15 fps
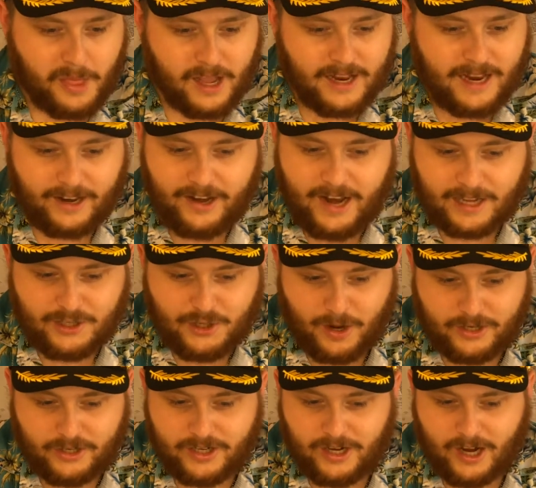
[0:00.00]
Our next
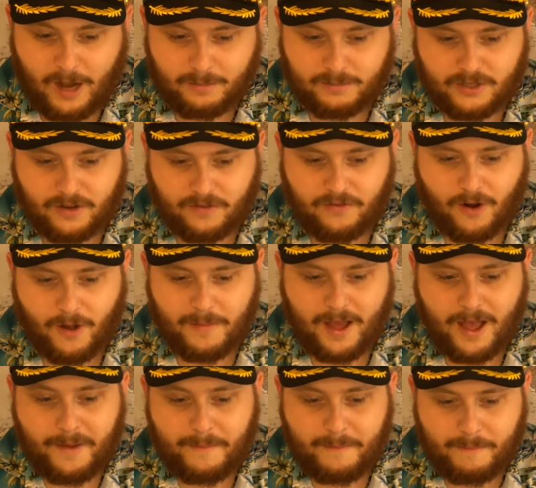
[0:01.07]
question comes
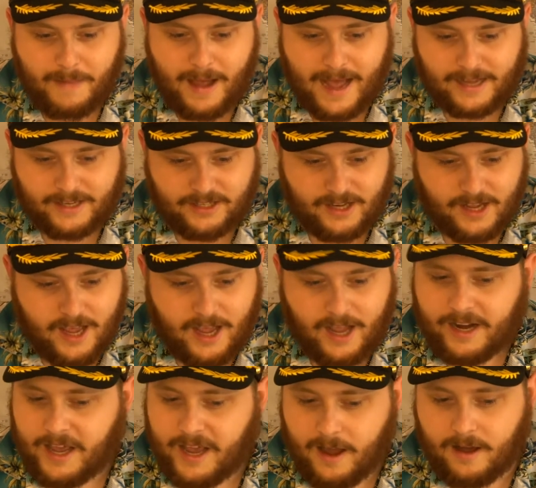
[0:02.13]
from Matt.
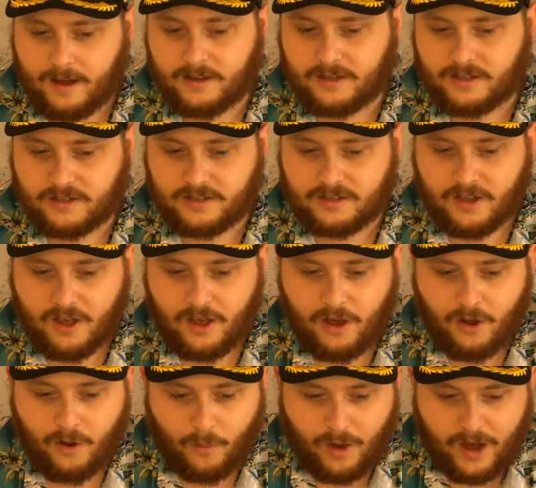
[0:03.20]
And he asks,
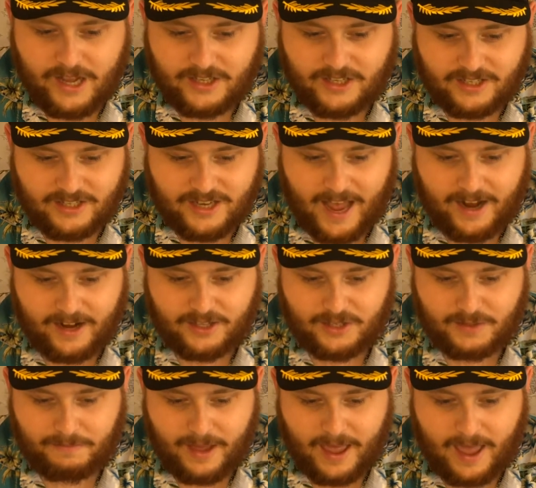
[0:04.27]
why is a
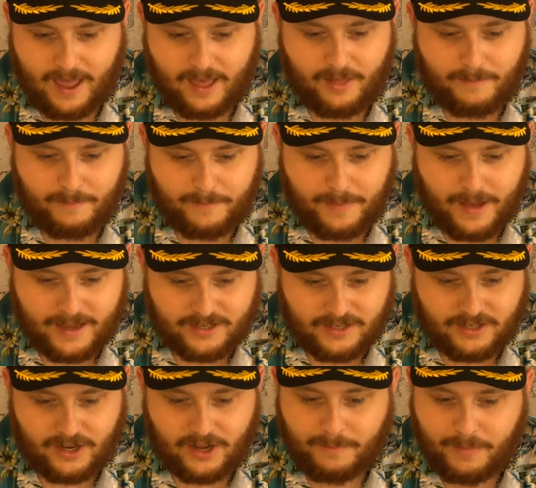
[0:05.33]
Tennent's beer the
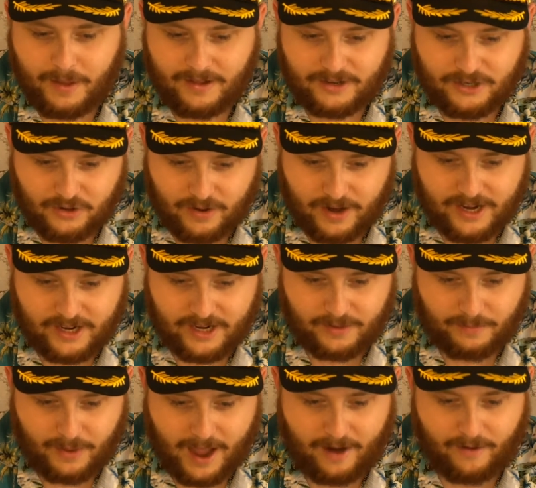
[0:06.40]
best drink
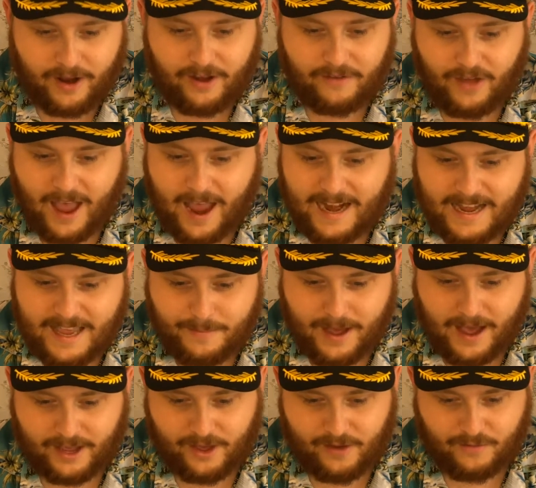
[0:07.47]
pairing for any
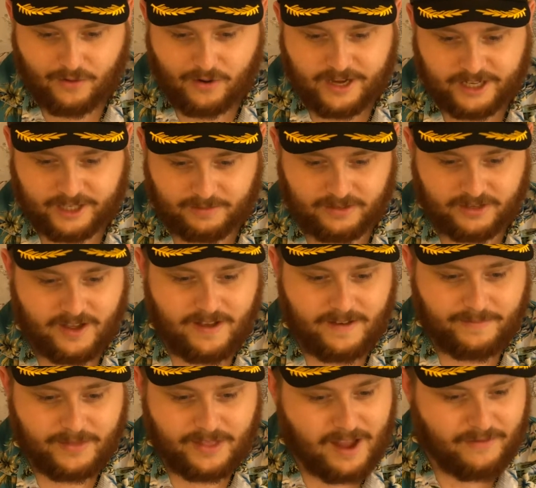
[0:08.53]
packet of crisps?
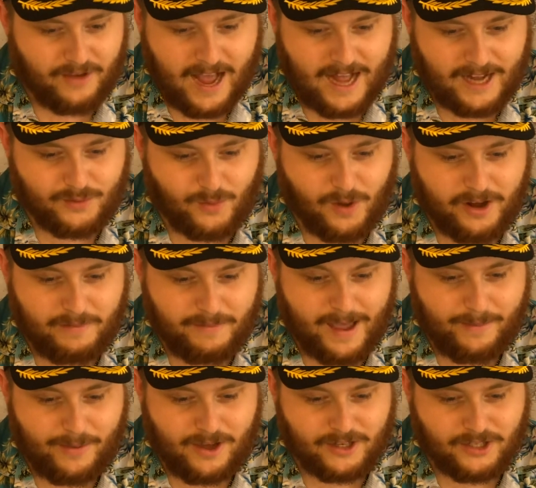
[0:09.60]
Never had one,
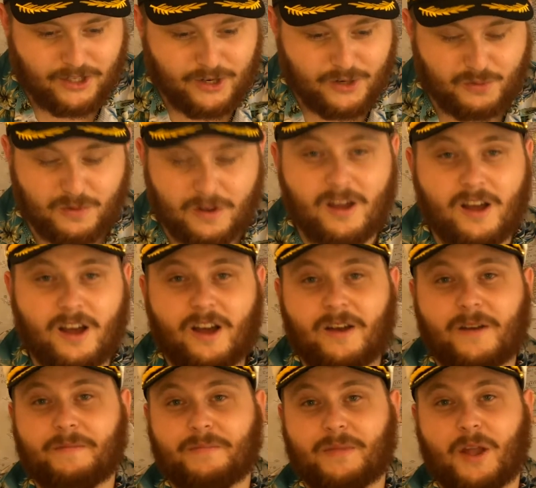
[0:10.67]
maybe I should.
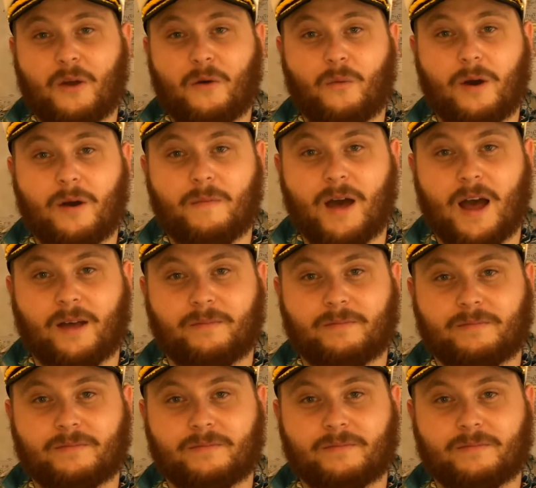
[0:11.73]
Well, Matt,